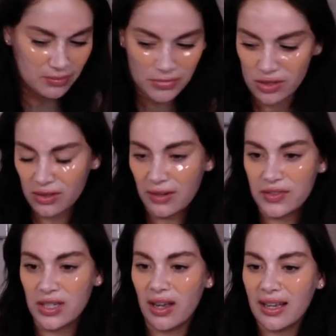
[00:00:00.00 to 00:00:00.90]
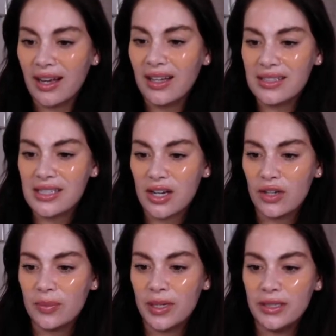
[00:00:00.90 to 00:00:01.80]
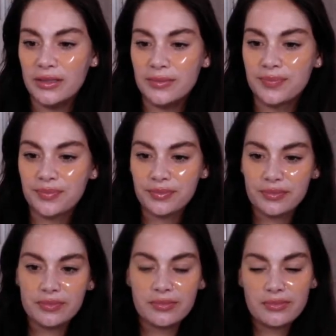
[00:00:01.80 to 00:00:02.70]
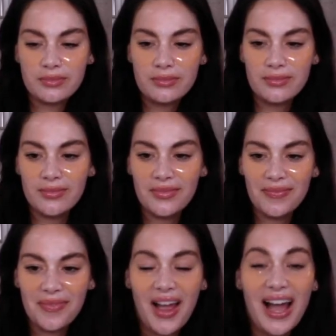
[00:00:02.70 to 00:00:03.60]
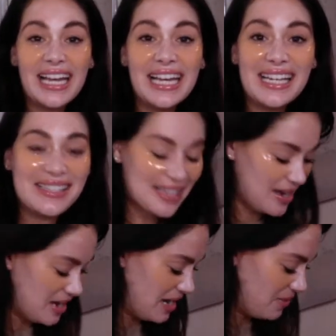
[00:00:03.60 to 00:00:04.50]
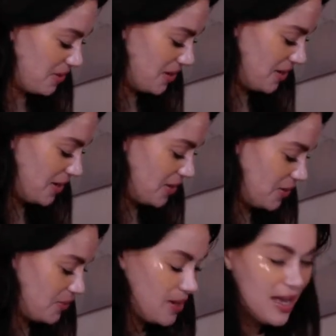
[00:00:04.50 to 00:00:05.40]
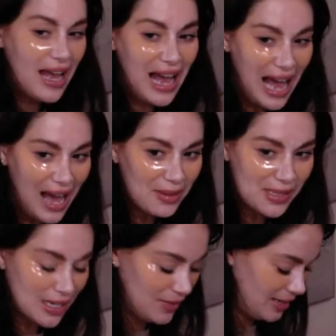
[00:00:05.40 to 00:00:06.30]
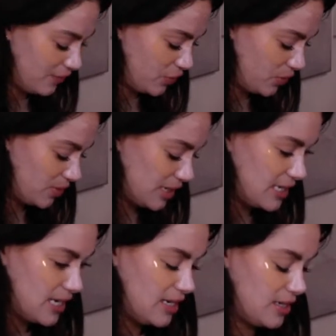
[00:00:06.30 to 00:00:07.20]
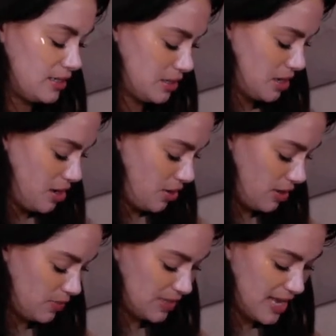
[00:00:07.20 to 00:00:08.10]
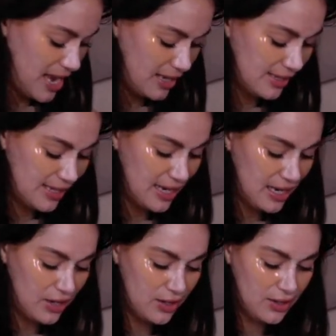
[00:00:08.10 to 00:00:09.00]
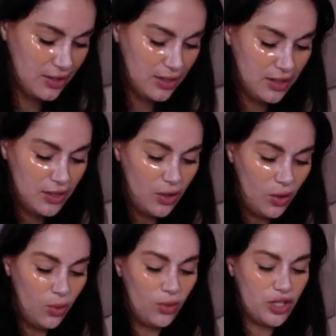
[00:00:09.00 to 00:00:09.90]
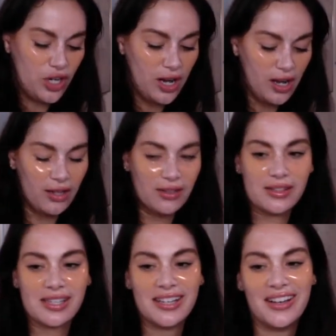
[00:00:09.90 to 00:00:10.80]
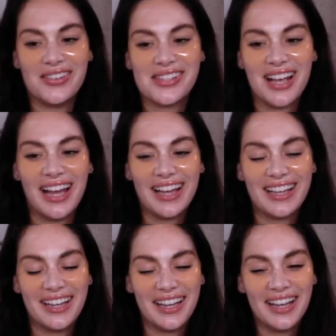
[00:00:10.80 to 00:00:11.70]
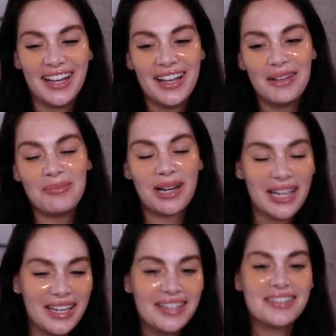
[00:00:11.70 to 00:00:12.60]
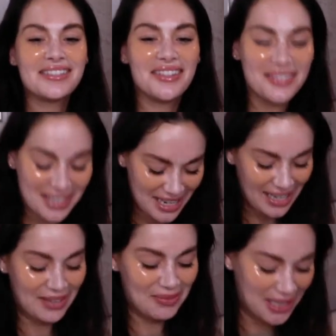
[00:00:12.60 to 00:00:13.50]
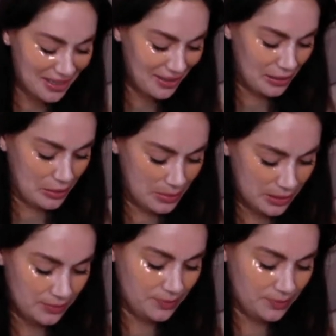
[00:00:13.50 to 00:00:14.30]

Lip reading: just going to have to, like, cut it open. Hi, Lisa, how are you? Absolutely, of course I did. I was there singing all the chance. I was like, please don't take me home.